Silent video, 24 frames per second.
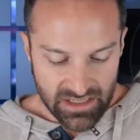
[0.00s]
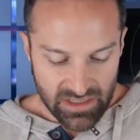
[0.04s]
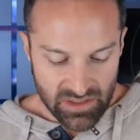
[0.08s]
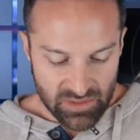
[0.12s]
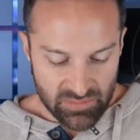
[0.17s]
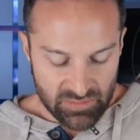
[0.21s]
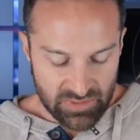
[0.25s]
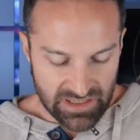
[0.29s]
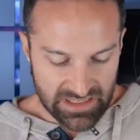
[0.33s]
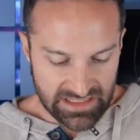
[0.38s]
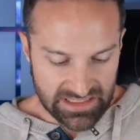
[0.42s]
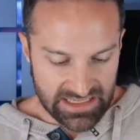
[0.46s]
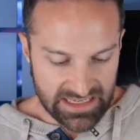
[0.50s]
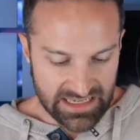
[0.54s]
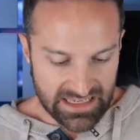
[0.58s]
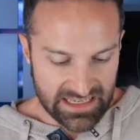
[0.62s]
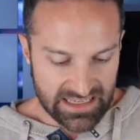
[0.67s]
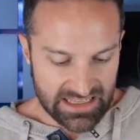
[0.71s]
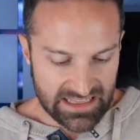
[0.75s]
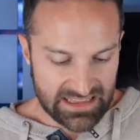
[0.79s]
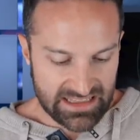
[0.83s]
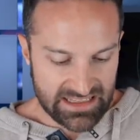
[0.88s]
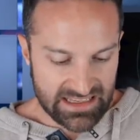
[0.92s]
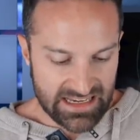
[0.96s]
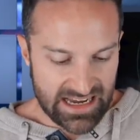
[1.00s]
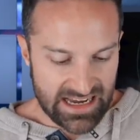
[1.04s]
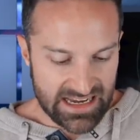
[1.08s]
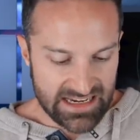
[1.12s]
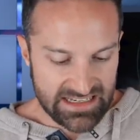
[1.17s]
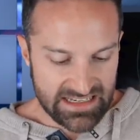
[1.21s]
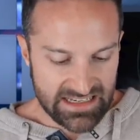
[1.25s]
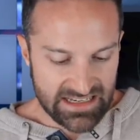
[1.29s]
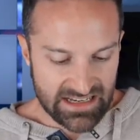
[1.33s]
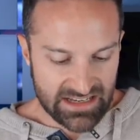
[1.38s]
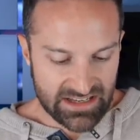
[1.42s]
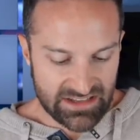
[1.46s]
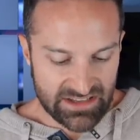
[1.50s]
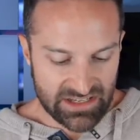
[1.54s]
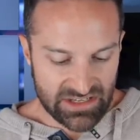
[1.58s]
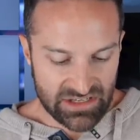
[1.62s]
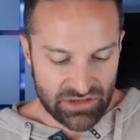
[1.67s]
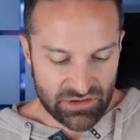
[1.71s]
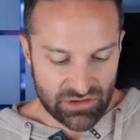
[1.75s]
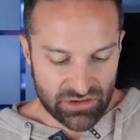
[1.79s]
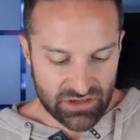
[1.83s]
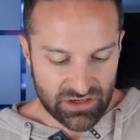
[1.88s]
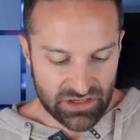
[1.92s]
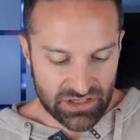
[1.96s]
But like the idea that
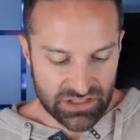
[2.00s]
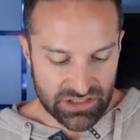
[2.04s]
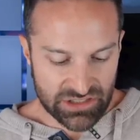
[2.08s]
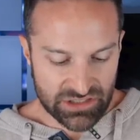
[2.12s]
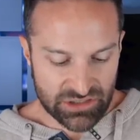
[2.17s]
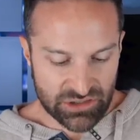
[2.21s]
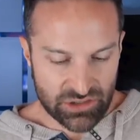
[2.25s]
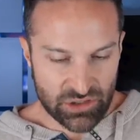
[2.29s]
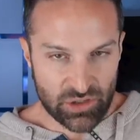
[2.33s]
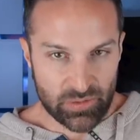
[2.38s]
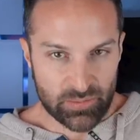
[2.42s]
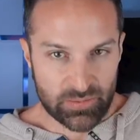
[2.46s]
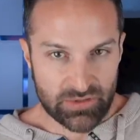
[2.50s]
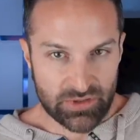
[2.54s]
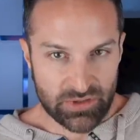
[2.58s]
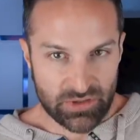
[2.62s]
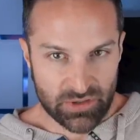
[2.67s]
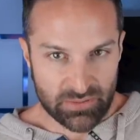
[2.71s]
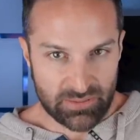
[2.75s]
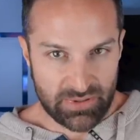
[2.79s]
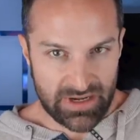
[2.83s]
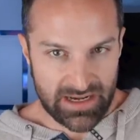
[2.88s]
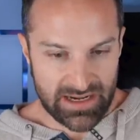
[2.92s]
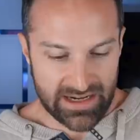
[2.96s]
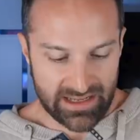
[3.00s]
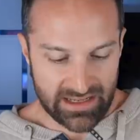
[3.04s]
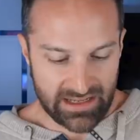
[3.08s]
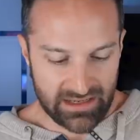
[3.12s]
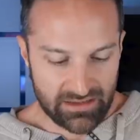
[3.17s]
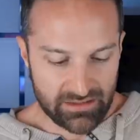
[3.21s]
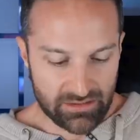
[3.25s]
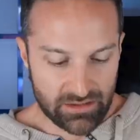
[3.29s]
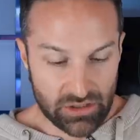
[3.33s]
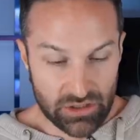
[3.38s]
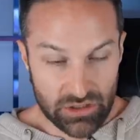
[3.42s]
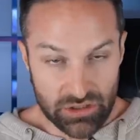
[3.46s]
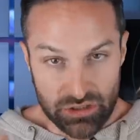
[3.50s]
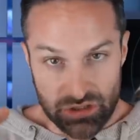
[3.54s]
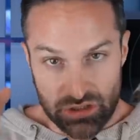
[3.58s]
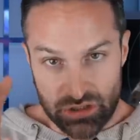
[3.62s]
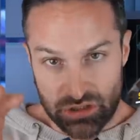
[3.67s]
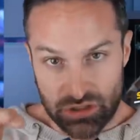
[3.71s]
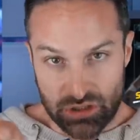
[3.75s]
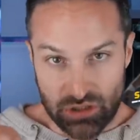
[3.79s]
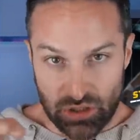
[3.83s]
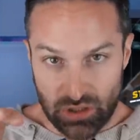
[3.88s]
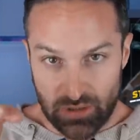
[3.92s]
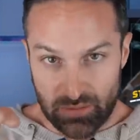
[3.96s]
you're going to sculpt your body,
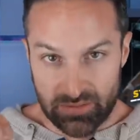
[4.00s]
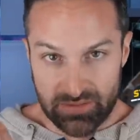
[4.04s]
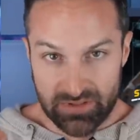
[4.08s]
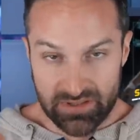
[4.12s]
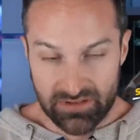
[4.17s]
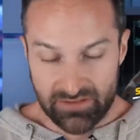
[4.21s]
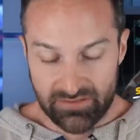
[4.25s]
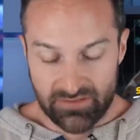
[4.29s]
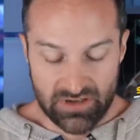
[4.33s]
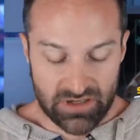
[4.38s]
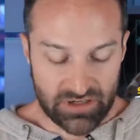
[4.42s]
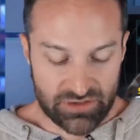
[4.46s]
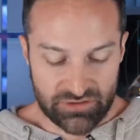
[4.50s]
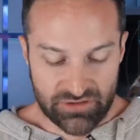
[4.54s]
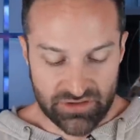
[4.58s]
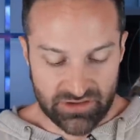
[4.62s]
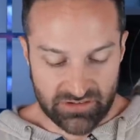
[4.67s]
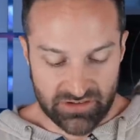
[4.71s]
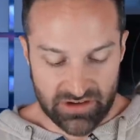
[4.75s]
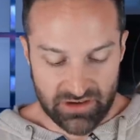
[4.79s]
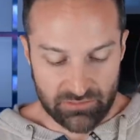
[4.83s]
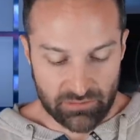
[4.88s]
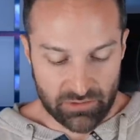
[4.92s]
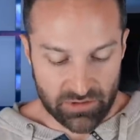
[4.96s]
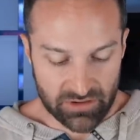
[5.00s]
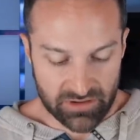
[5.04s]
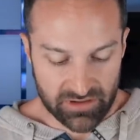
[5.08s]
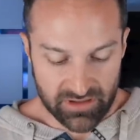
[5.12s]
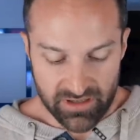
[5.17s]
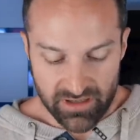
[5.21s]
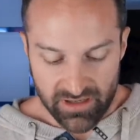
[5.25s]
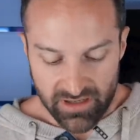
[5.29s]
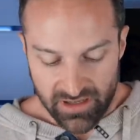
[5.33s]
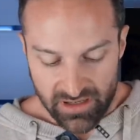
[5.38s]
sculpt, very triggering word,